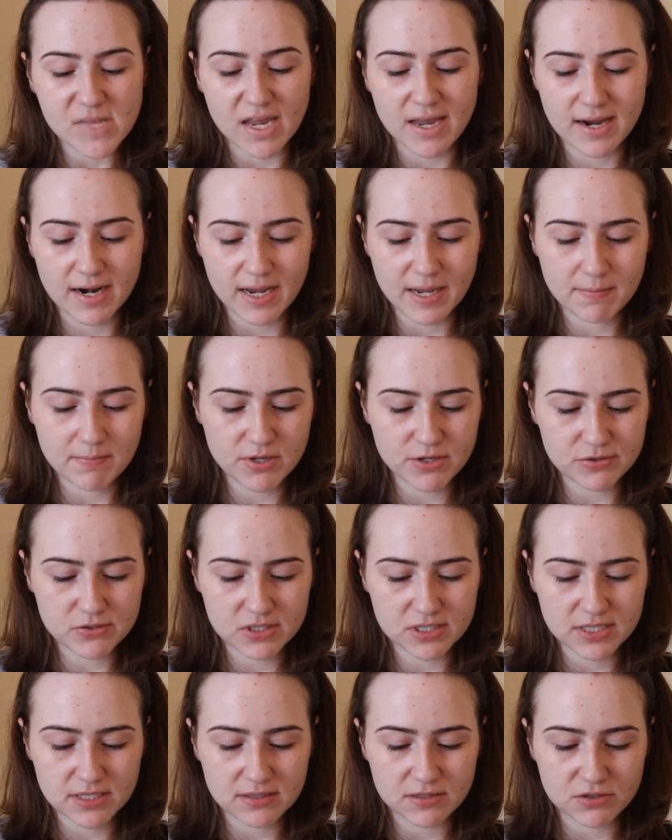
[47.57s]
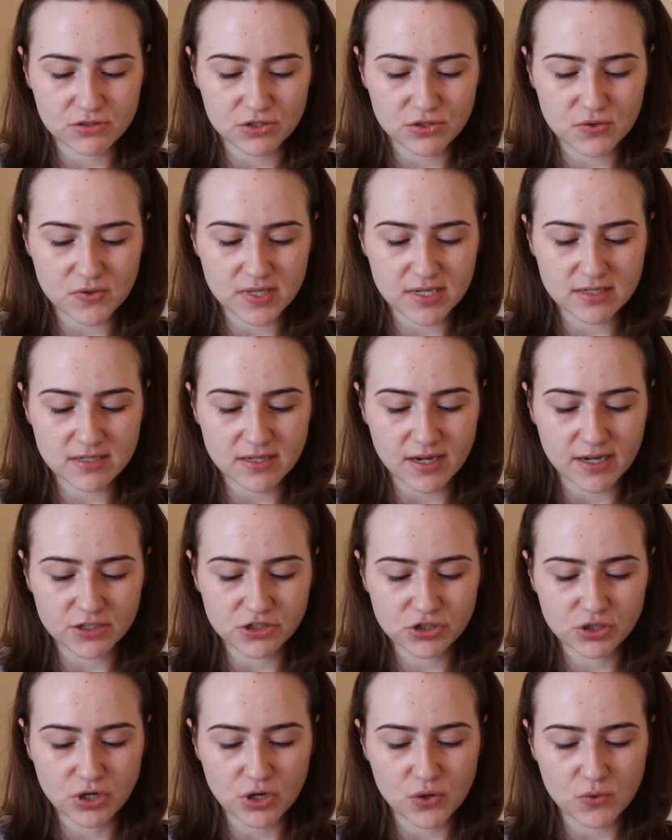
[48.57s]
And I'm using the Soothing
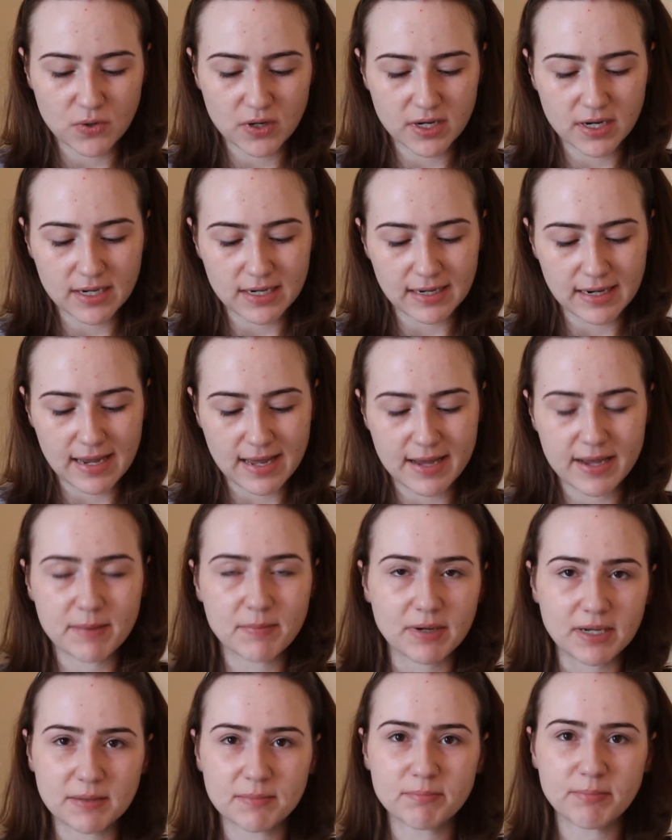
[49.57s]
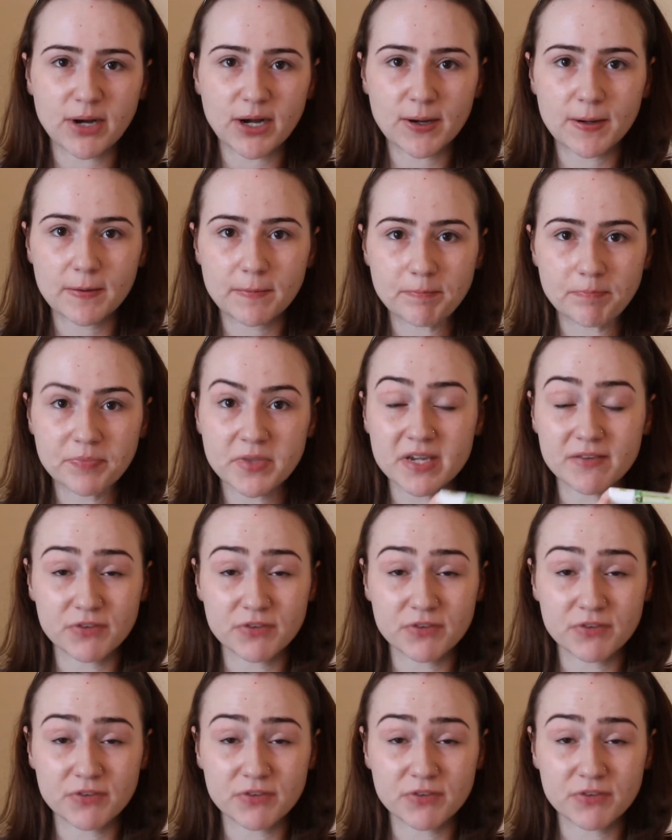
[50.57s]
Touch Coconut Lime Lip Balm.